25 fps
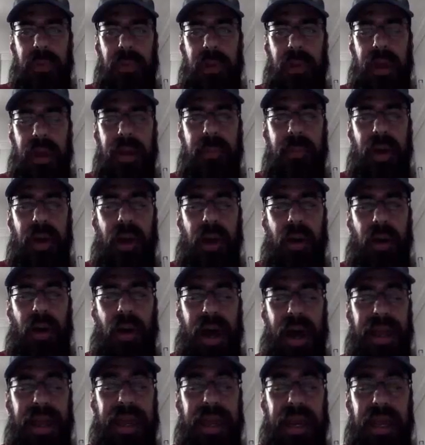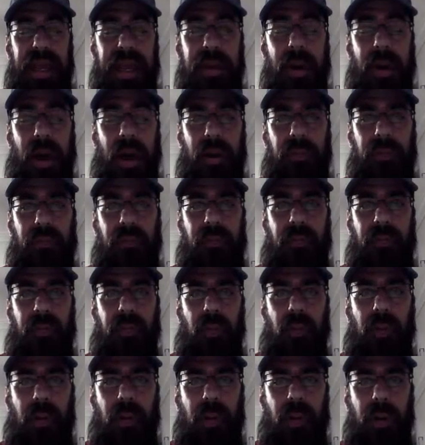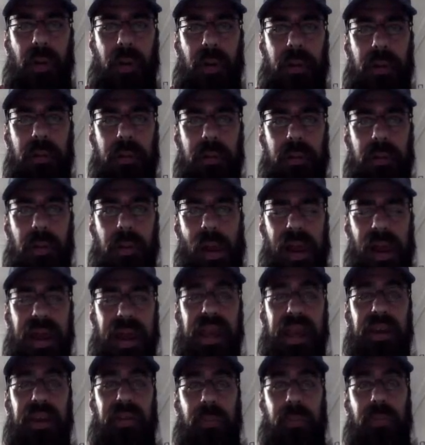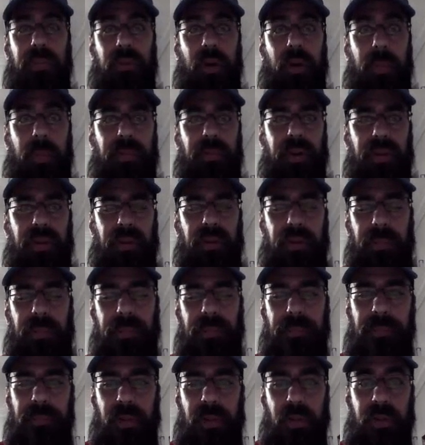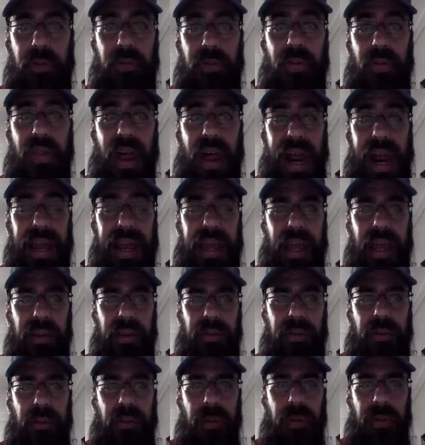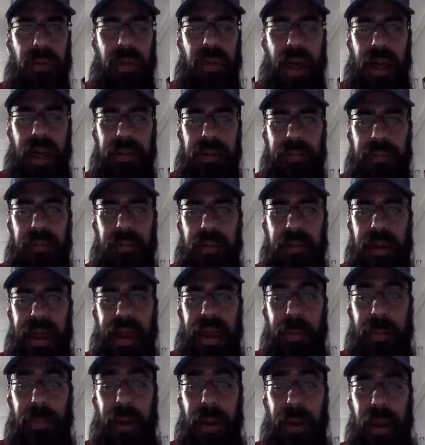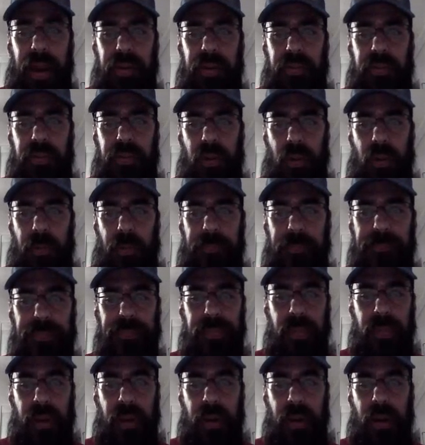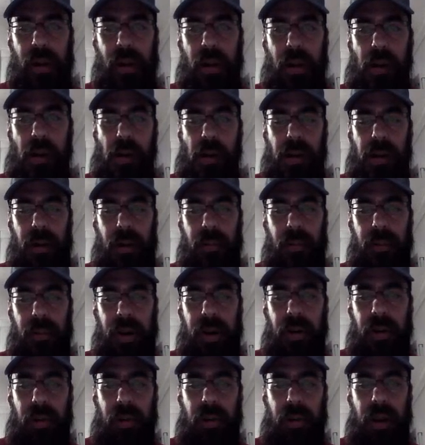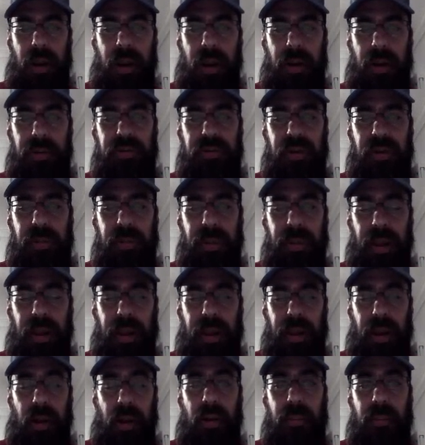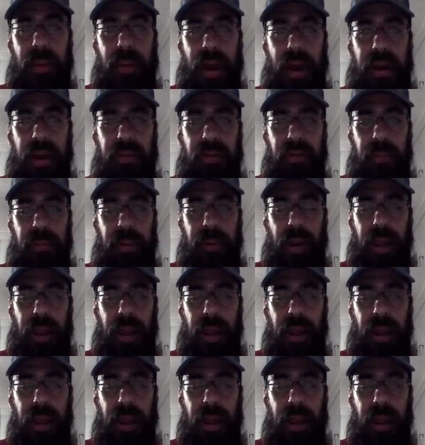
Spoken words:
I get emailed for any subscriptions that I get to that campaign. So we're here on our Gmail account, on my Gmail